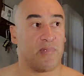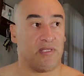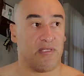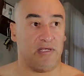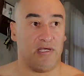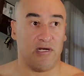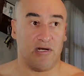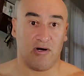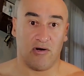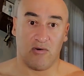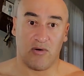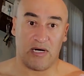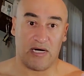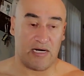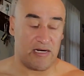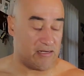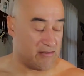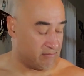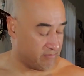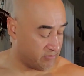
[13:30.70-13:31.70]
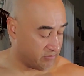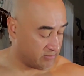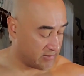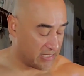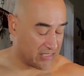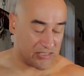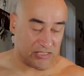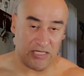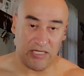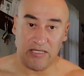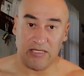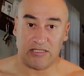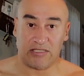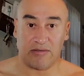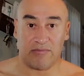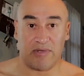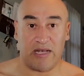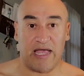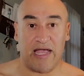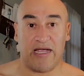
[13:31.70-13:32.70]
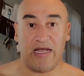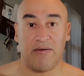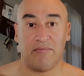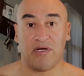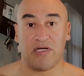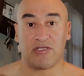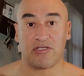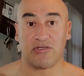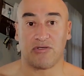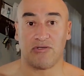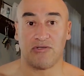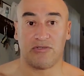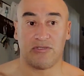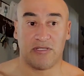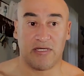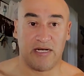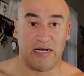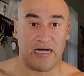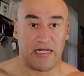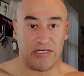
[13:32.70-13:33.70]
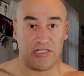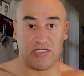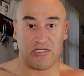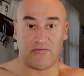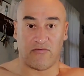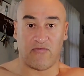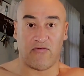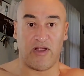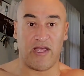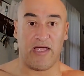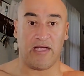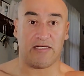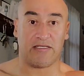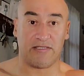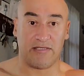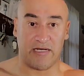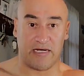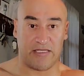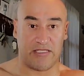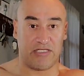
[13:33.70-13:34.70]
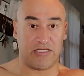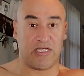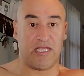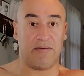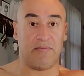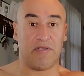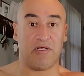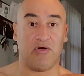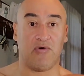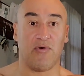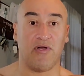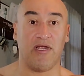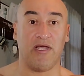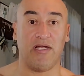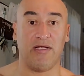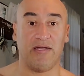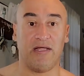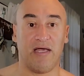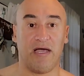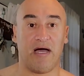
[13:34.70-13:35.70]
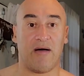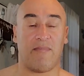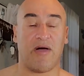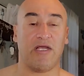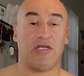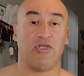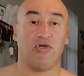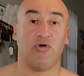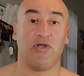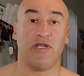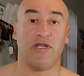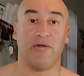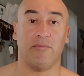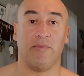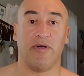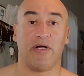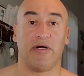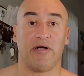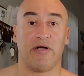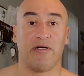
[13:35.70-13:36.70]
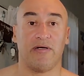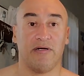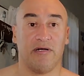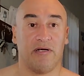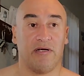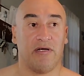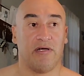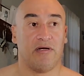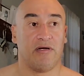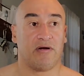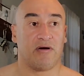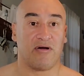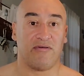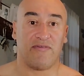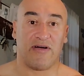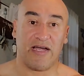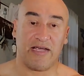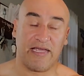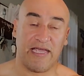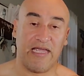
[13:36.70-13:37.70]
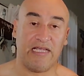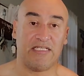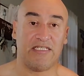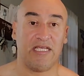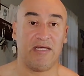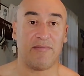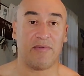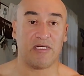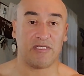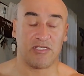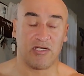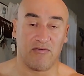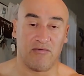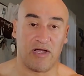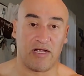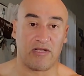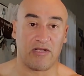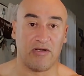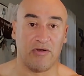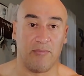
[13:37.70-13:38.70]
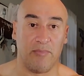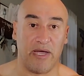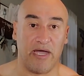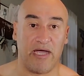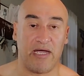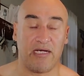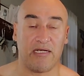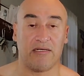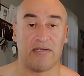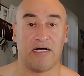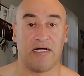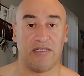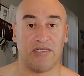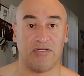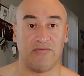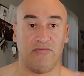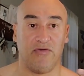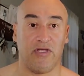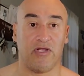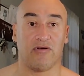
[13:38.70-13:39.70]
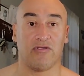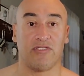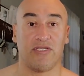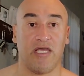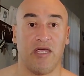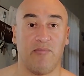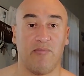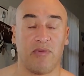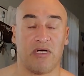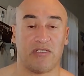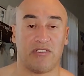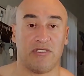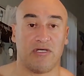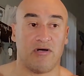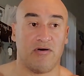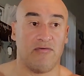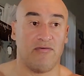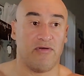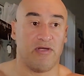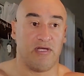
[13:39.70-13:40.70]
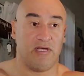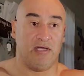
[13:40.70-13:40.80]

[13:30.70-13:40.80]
I'll see some lagging muscles and I just flex. I just keep doing it. I might do it in the mirror, or if I can't see myself, like in the back, I just videotape myself.